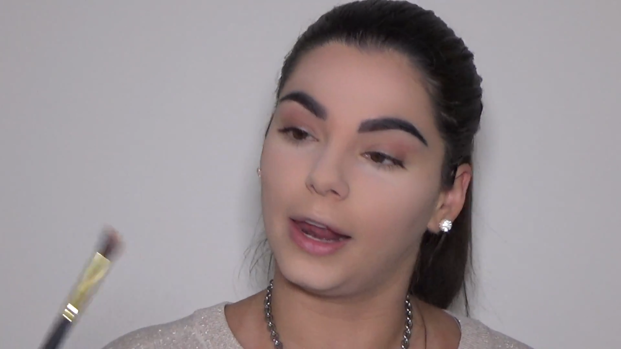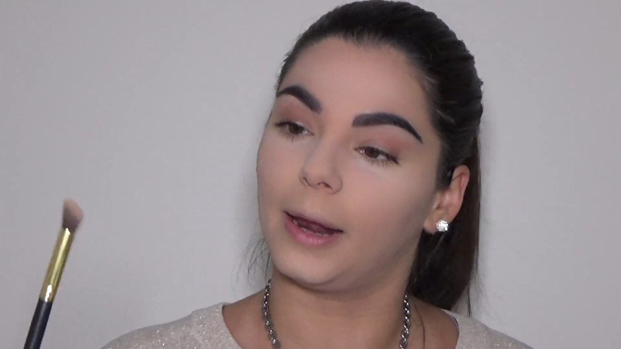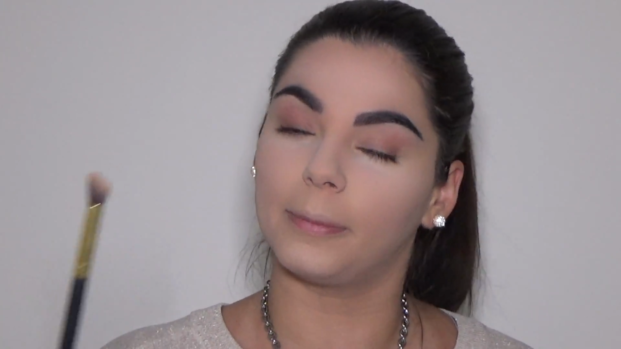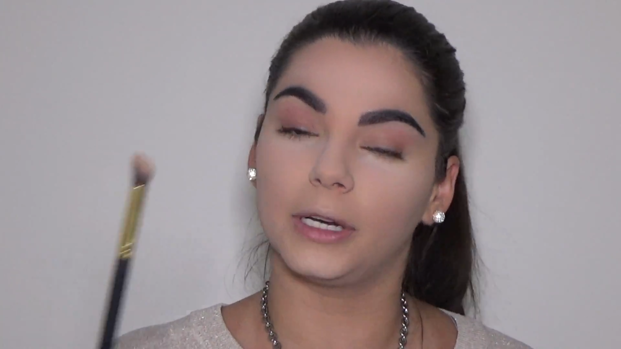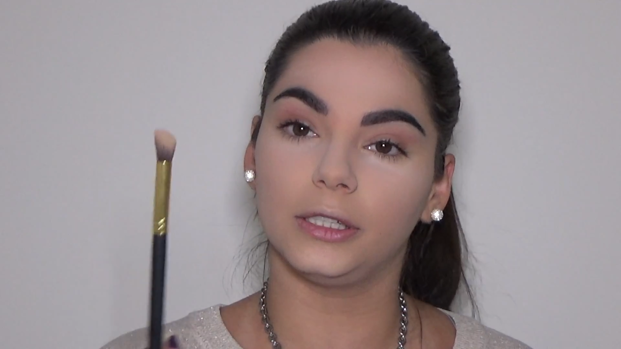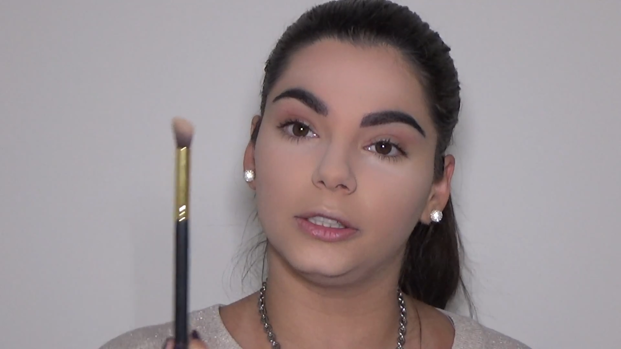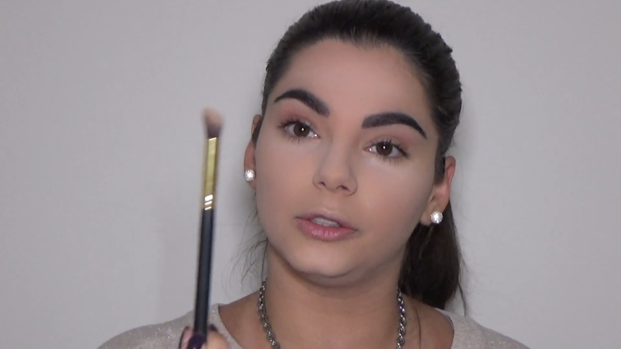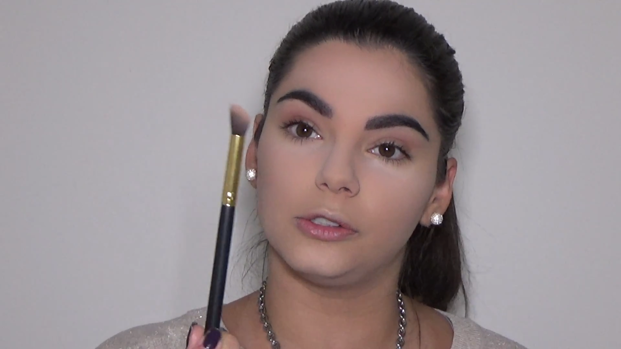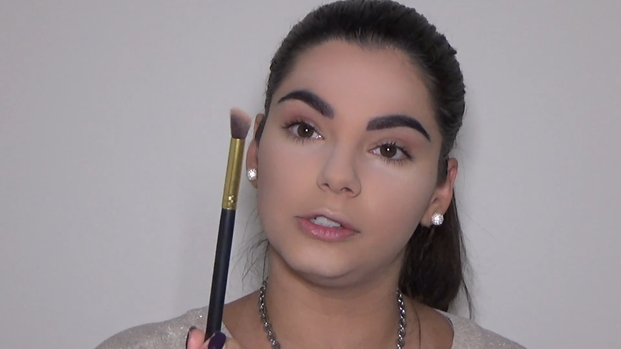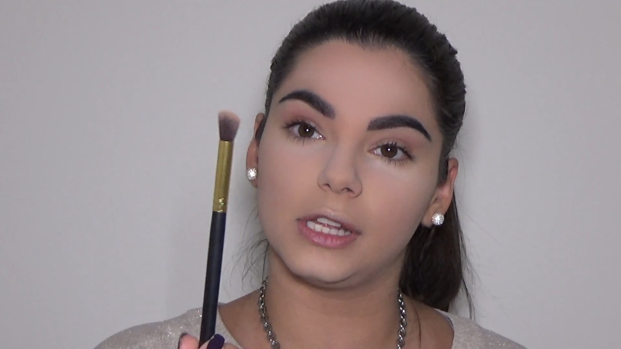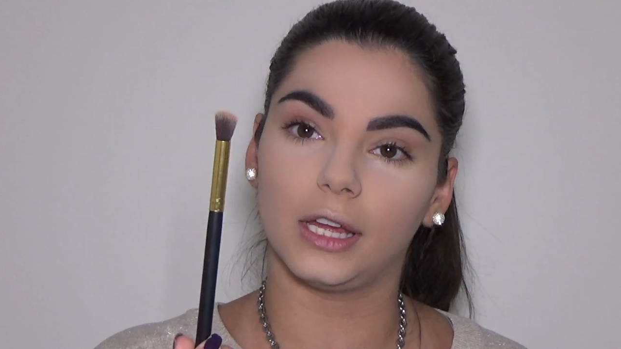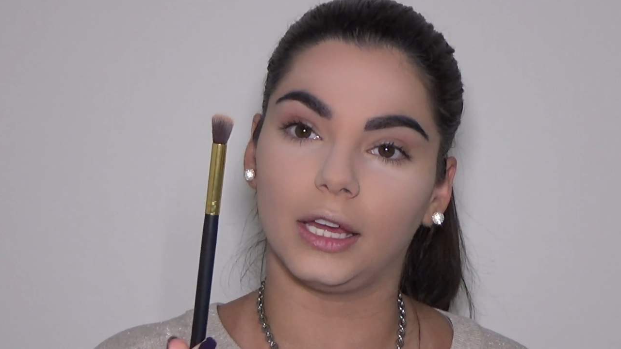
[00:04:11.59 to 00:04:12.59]
And I'm going to
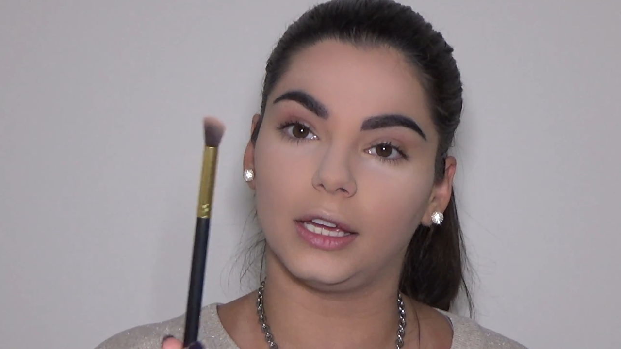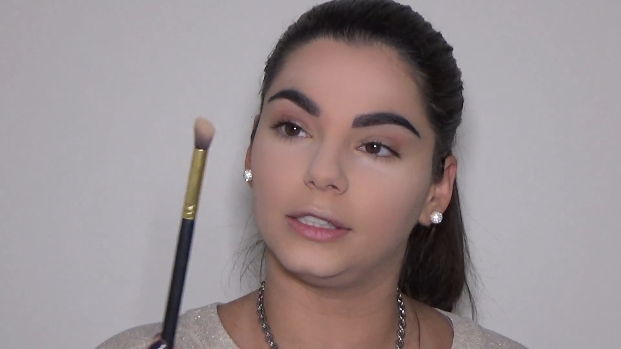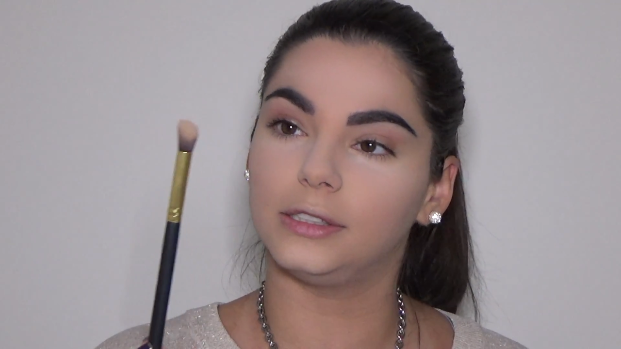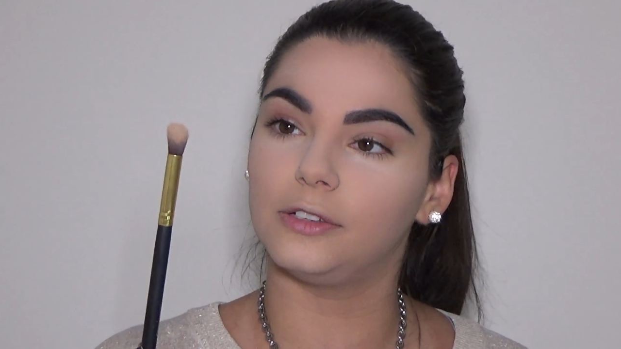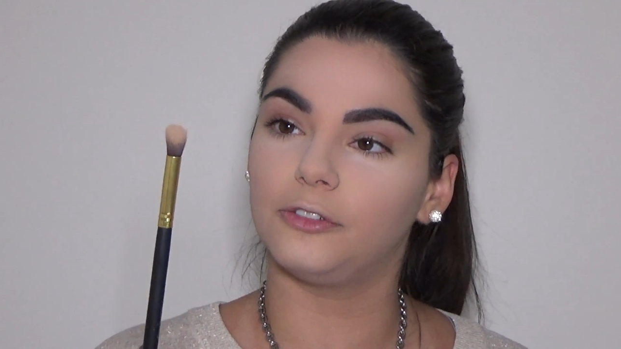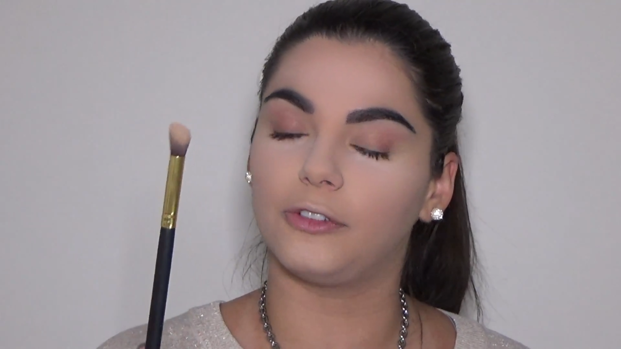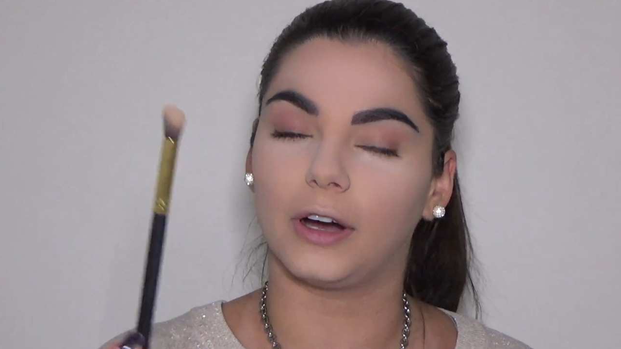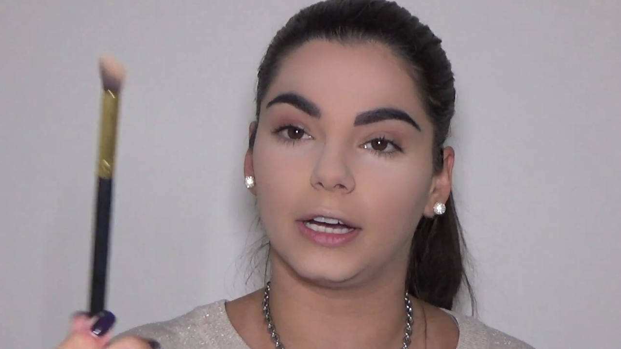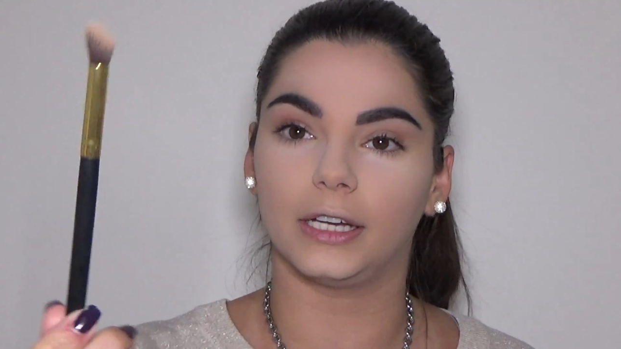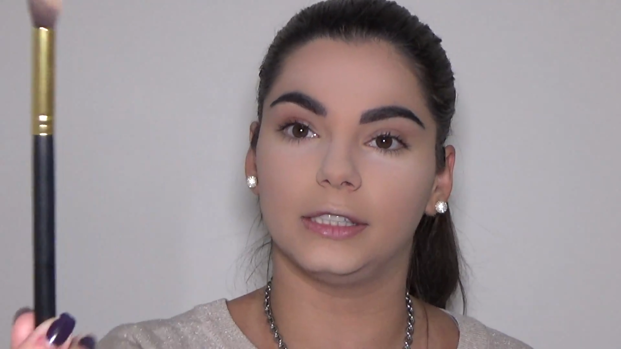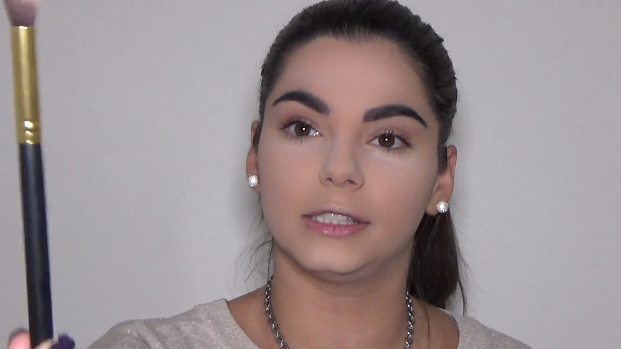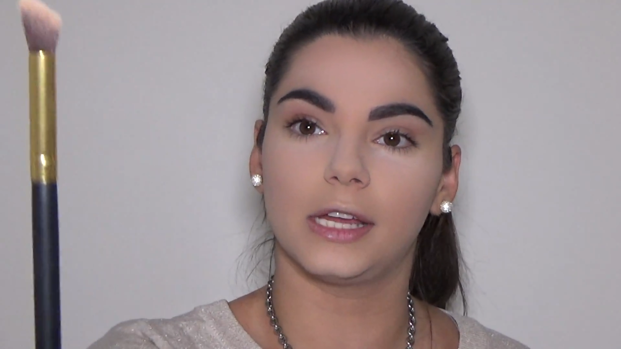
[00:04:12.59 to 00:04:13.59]
use a
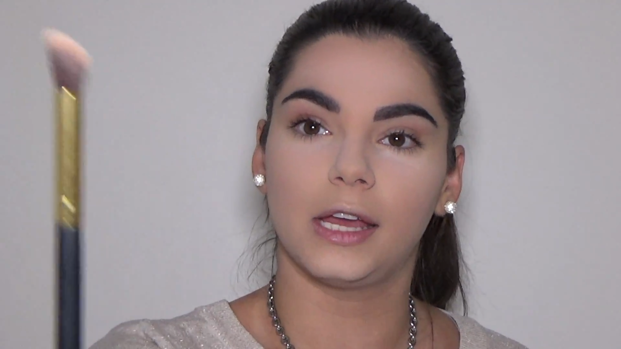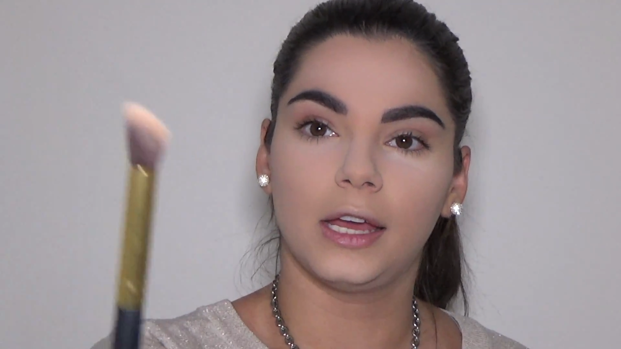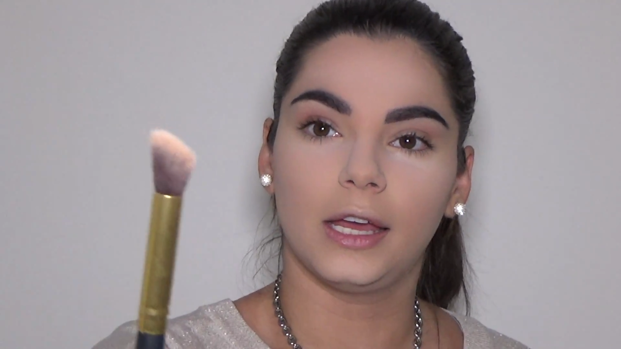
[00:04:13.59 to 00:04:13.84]
defined